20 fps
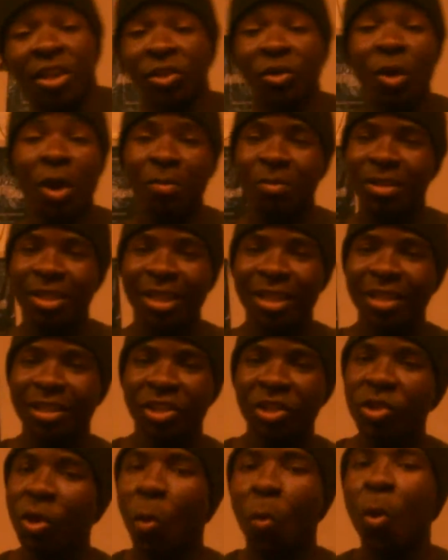You know what I'm saying?
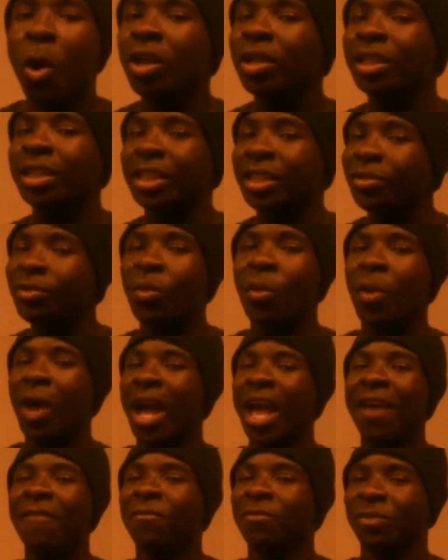You don't want. You don't
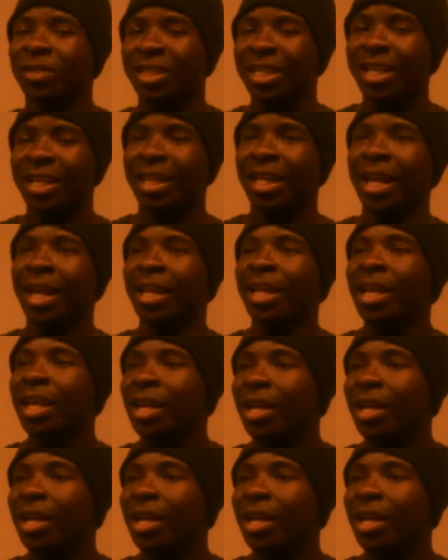ever say that.